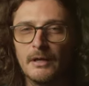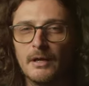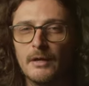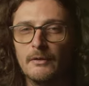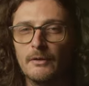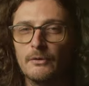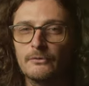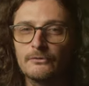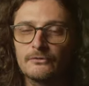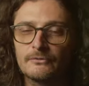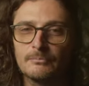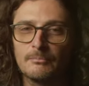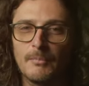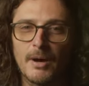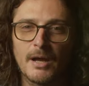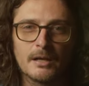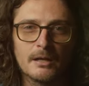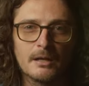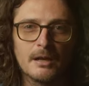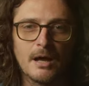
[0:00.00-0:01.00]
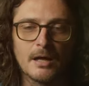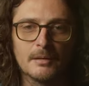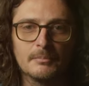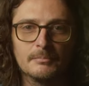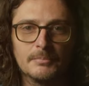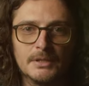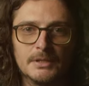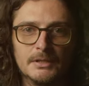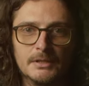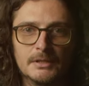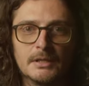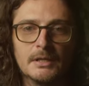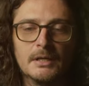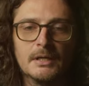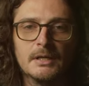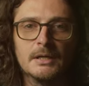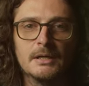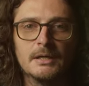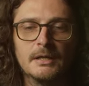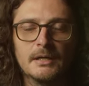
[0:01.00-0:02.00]
and those might not be
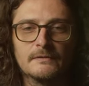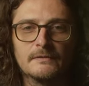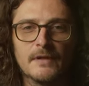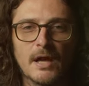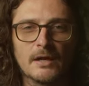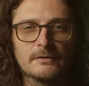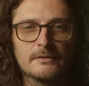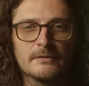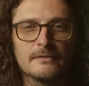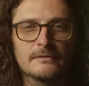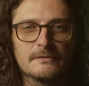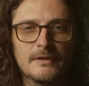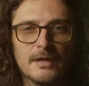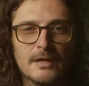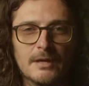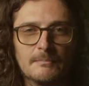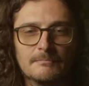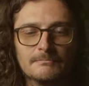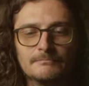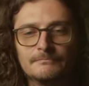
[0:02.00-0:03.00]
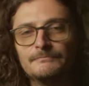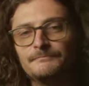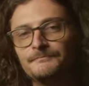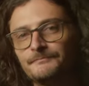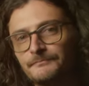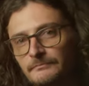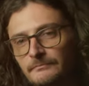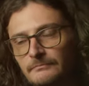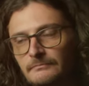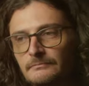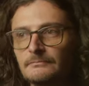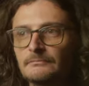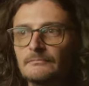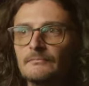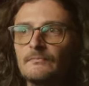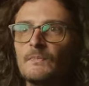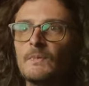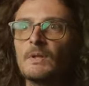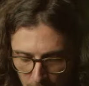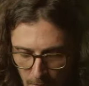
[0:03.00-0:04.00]
exactly the same.
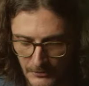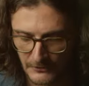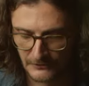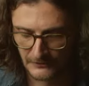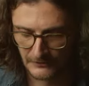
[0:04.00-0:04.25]
So let's go up to